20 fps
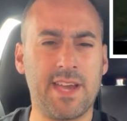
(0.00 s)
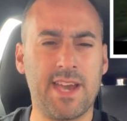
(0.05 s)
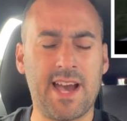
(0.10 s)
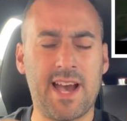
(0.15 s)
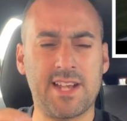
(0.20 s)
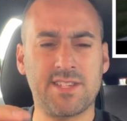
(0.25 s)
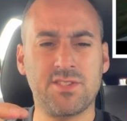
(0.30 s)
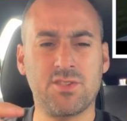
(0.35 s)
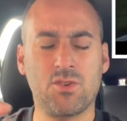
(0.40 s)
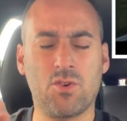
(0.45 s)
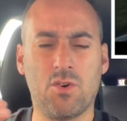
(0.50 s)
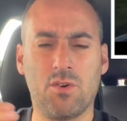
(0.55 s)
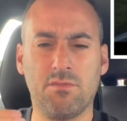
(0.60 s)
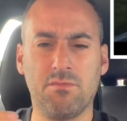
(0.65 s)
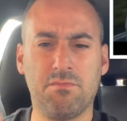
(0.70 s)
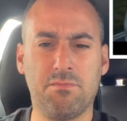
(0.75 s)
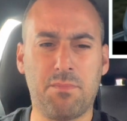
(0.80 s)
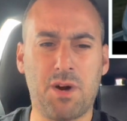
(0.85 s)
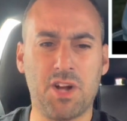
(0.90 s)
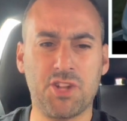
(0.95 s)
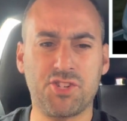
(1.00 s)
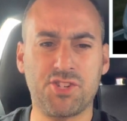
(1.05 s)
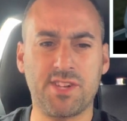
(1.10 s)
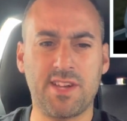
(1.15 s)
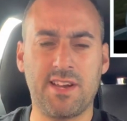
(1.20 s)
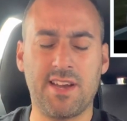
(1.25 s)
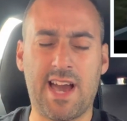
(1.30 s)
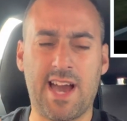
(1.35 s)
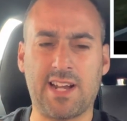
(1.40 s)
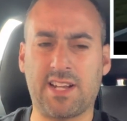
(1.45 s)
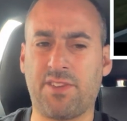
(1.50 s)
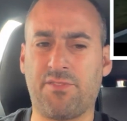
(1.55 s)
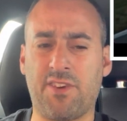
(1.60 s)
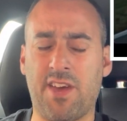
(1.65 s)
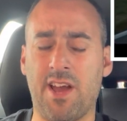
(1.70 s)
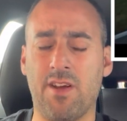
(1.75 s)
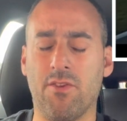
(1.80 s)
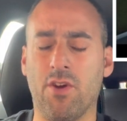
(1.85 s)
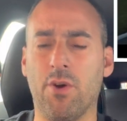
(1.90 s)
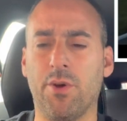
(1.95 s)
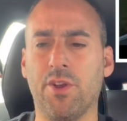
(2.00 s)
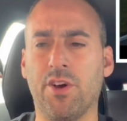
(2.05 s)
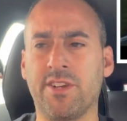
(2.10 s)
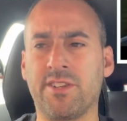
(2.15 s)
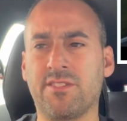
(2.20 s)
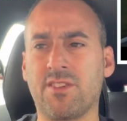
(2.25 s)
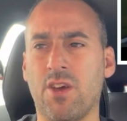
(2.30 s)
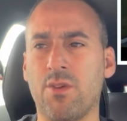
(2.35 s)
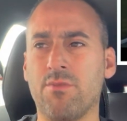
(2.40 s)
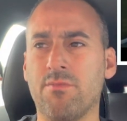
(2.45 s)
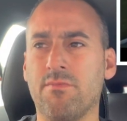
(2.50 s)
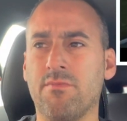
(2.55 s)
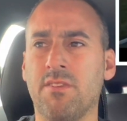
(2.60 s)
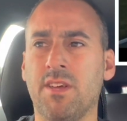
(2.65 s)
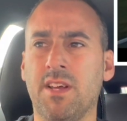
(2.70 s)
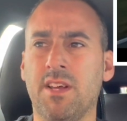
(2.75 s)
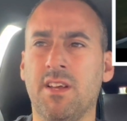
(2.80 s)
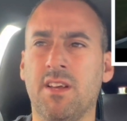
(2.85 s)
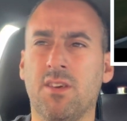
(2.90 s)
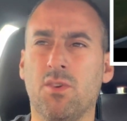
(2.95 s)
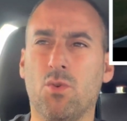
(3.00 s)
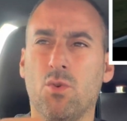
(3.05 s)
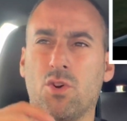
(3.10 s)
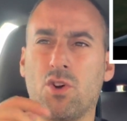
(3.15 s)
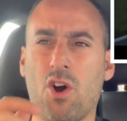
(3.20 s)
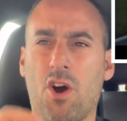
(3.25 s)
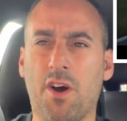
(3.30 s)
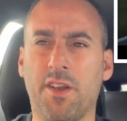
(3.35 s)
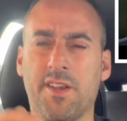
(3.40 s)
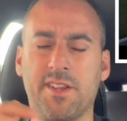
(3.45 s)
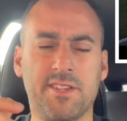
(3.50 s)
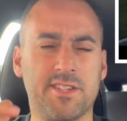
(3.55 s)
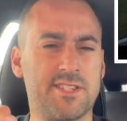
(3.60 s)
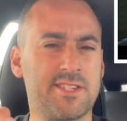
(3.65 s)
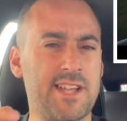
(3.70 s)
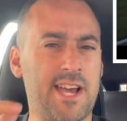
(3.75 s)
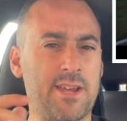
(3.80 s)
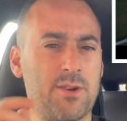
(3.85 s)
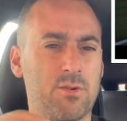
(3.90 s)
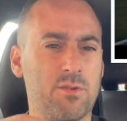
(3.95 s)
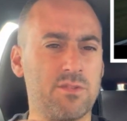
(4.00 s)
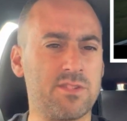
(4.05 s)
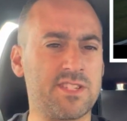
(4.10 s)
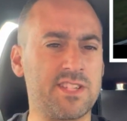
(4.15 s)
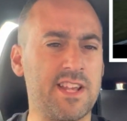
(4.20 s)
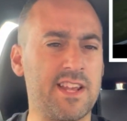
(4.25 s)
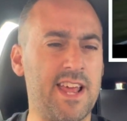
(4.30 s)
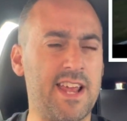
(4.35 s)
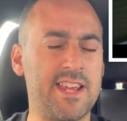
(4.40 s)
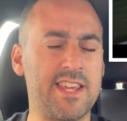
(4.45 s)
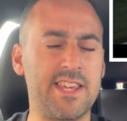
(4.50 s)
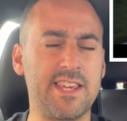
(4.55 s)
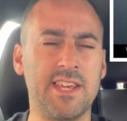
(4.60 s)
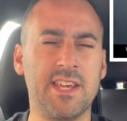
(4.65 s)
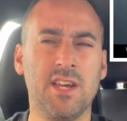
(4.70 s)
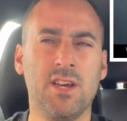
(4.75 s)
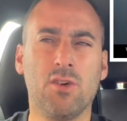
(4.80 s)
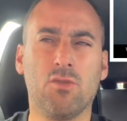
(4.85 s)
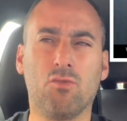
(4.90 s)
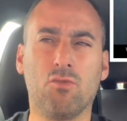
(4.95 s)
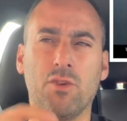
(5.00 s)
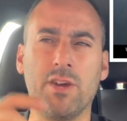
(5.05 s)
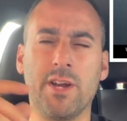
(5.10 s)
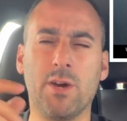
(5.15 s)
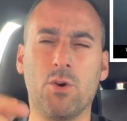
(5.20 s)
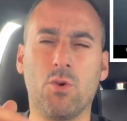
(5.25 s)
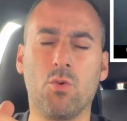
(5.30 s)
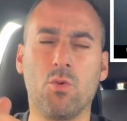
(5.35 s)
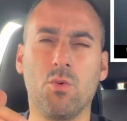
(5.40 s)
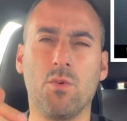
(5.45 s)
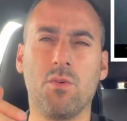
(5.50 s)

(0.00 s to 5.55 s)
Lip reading: It hasn't got much active aero, and I don't or can't understand or have seen any real